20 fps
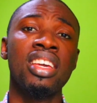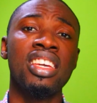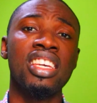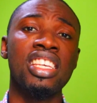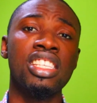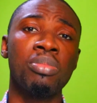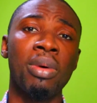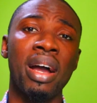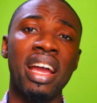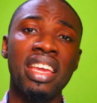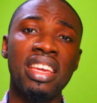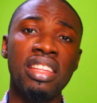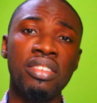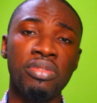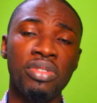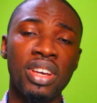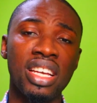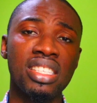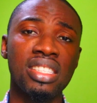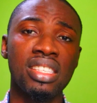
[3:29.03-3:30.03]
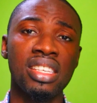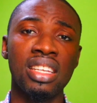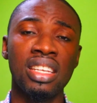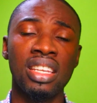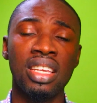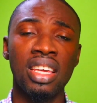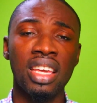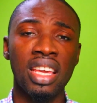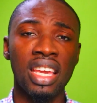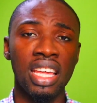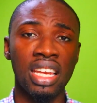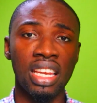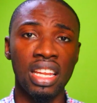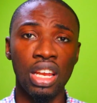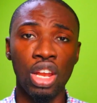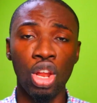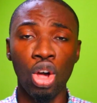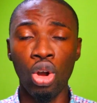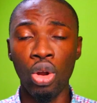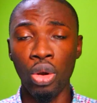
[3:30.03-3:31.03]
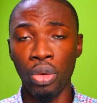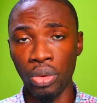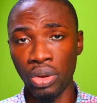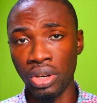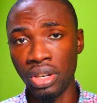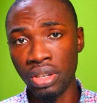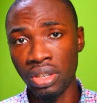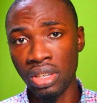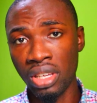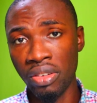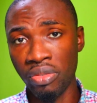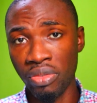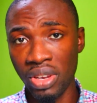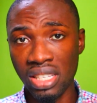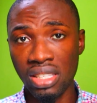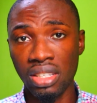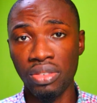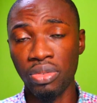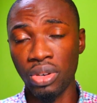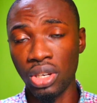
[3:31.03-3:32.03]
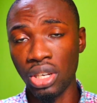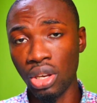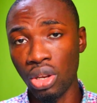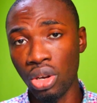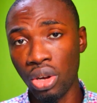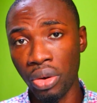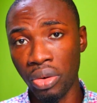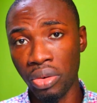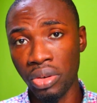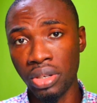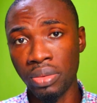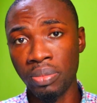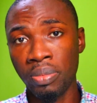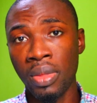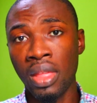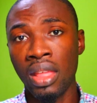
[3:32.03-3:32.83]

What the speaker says: is by investing in the long run, investing for the long run.